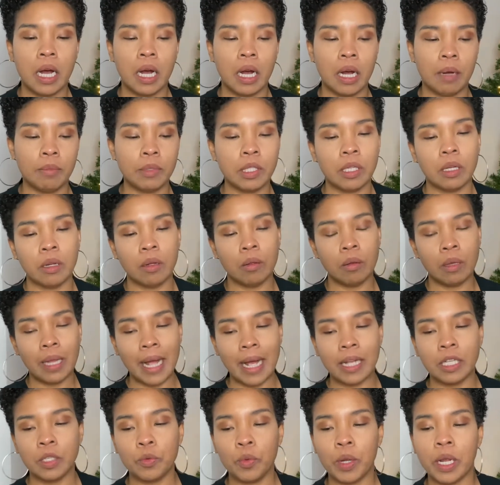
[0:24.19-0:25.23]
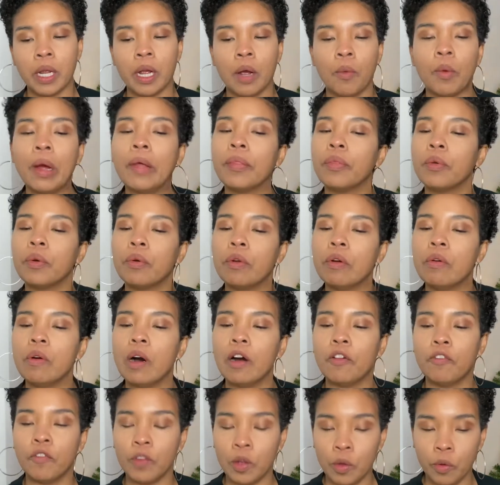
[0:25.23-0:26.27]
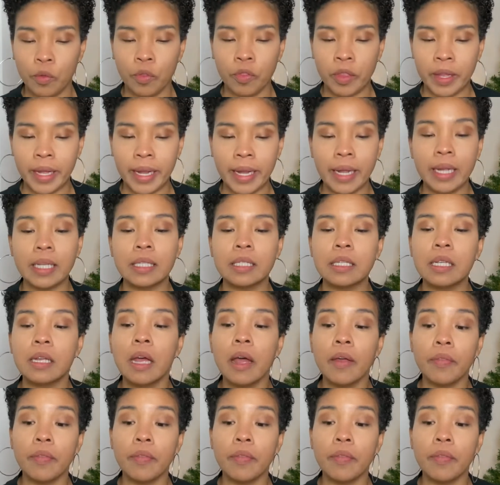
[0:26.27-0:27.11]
So last week I went through a few things.